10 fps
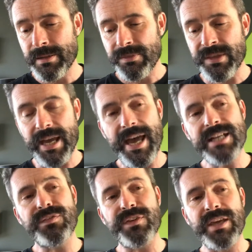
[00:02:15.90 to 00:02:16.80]
the
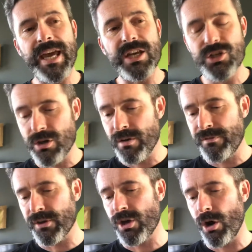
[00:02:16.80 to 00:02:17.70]
edification of
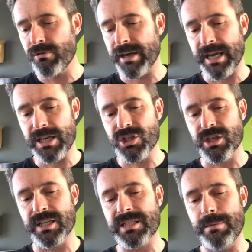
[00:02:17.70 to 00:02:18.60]
the congregation
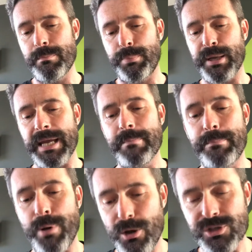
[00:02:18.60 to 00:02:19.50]
is simply
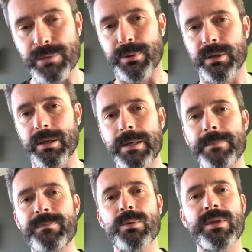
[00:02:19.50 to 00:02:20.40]
impossible
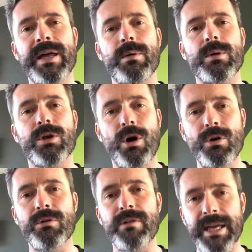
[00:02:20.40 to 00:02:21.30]
without
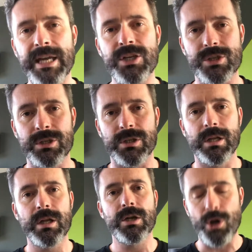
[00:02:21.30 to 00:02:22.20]
congregational
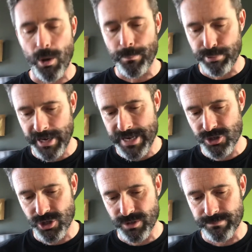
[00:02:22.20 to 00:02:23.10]

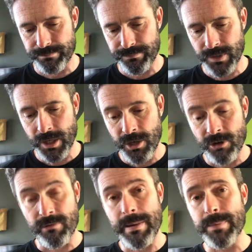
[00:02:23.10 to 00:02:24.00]
comprehension.
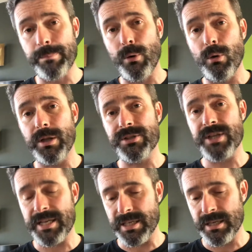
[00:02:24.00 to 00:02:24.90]
Remember, Paul had
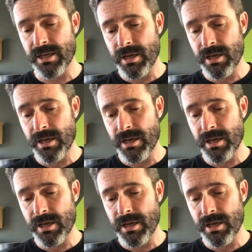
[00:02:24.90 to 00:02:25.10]
said in